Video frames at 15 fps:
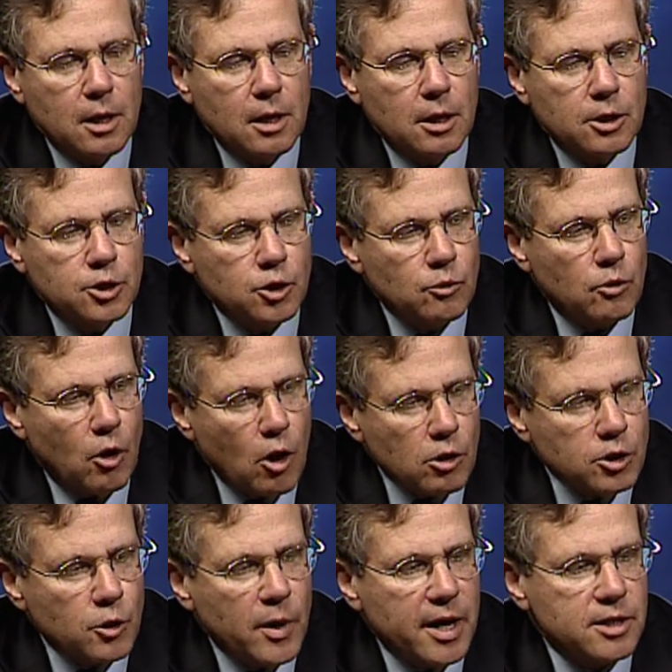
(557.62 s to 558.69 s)
The suit
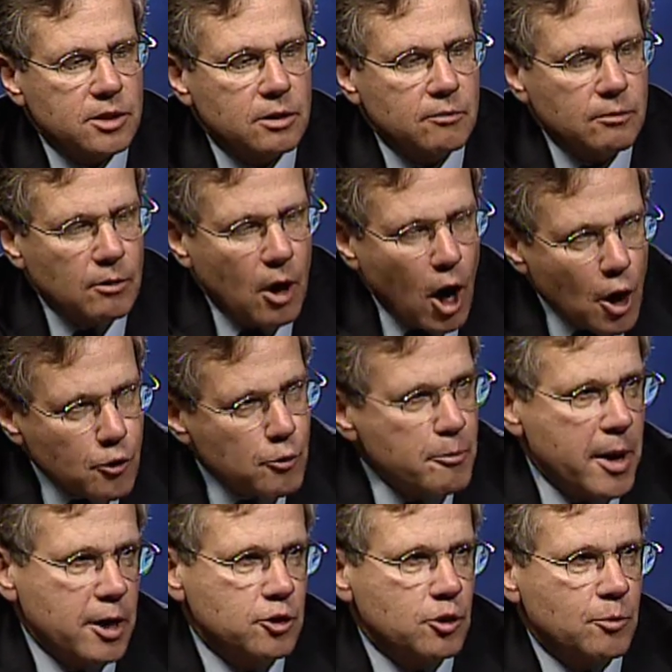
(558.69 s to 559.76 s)
also has other
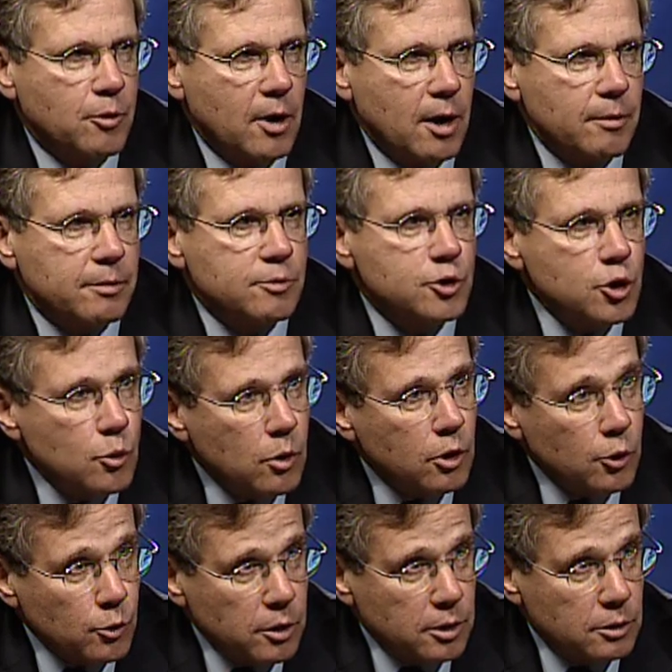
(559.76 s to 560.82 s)
major problems. You
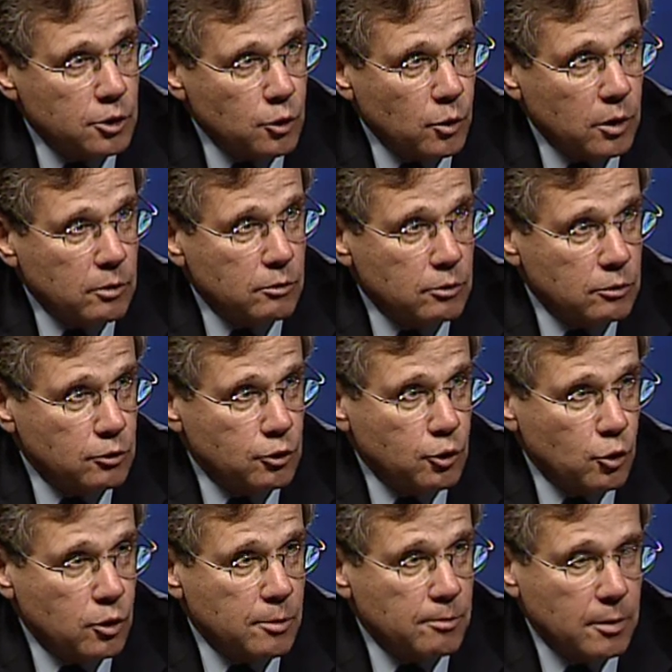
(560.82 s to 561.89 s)
alluded to
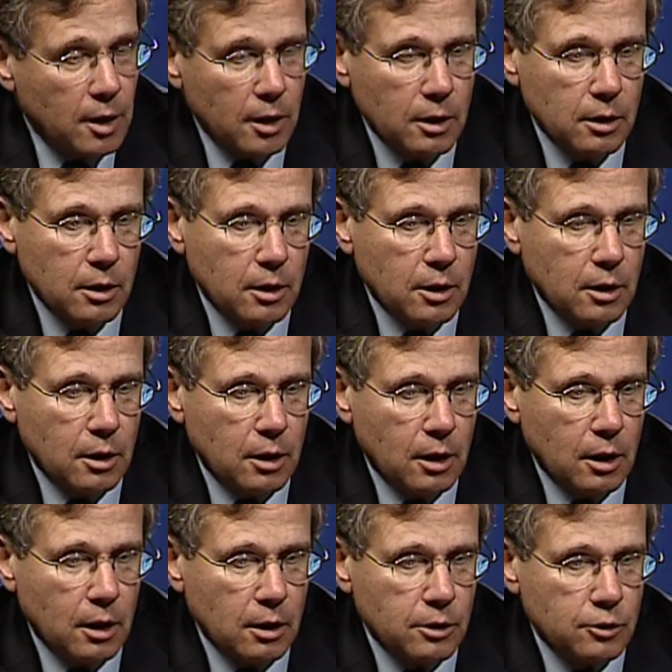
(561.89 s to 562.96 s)
them
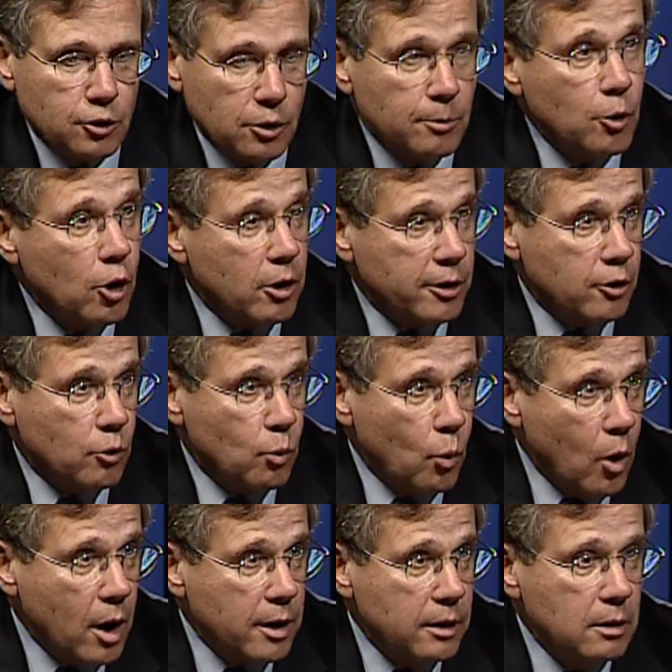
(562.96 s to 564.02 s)
earlier.
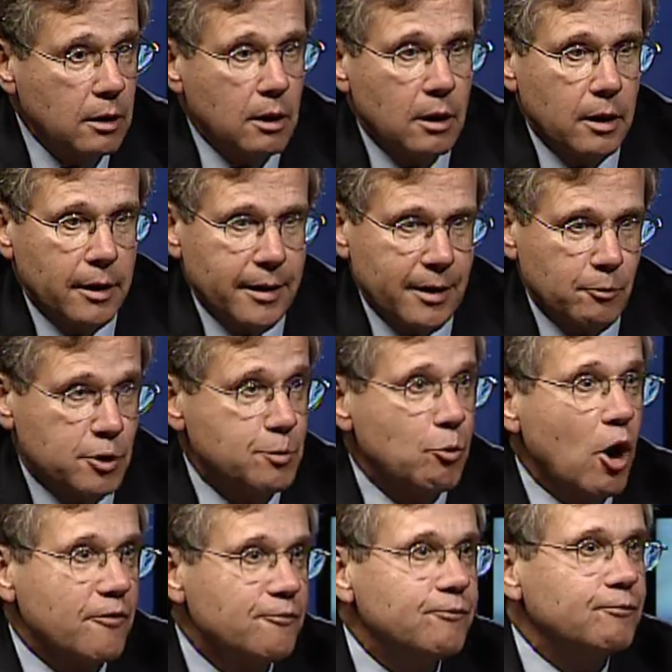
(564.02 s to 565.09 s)
One, it was
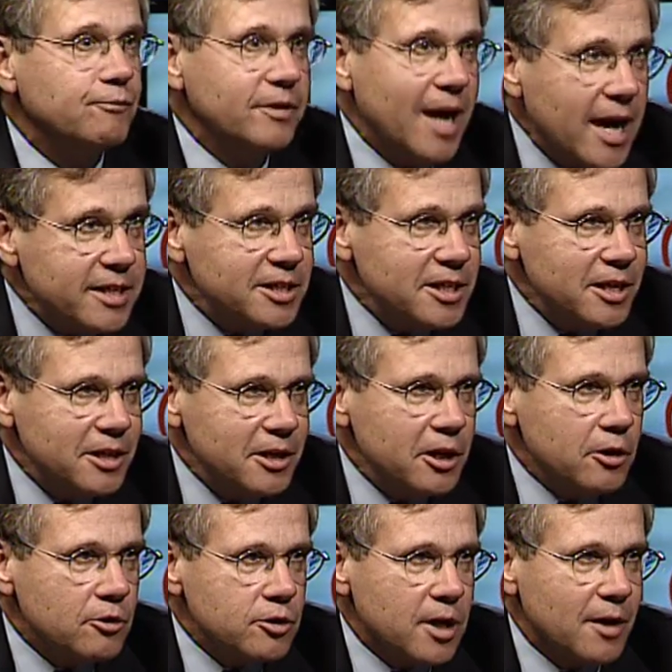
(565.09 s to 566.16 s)
brought 19
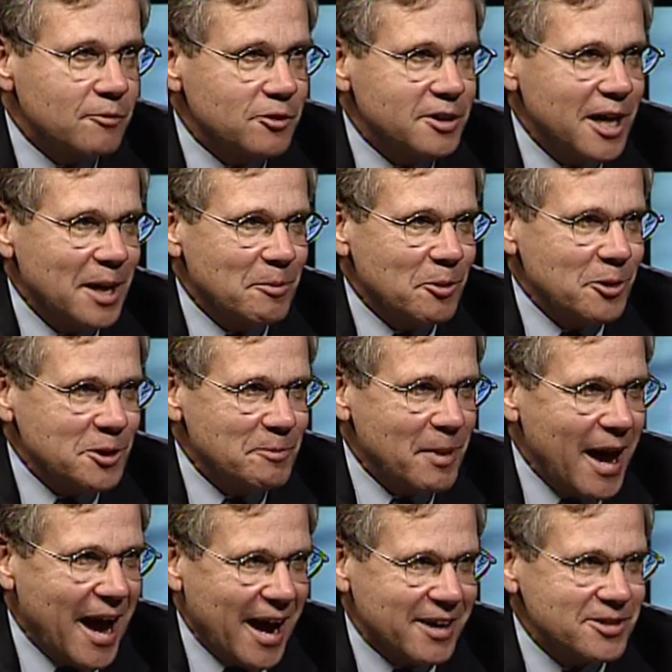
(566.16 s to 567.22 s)
years after TABOR's
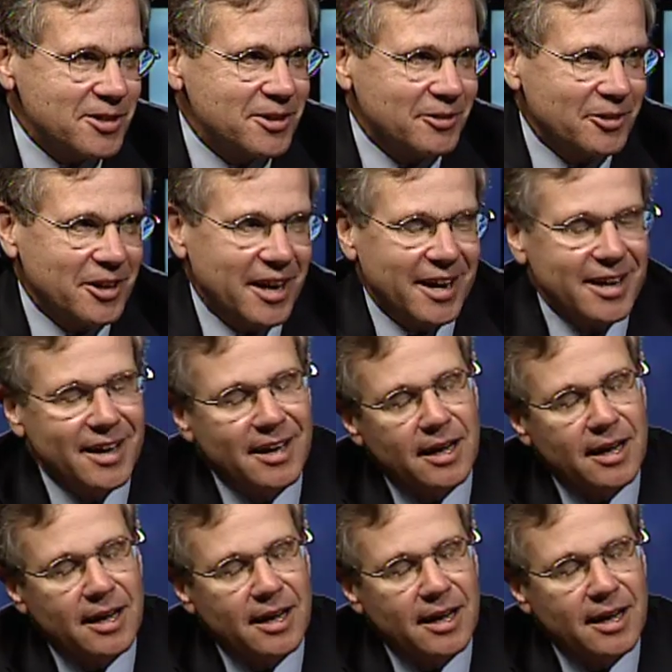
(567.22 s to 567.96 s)
passed. Okay,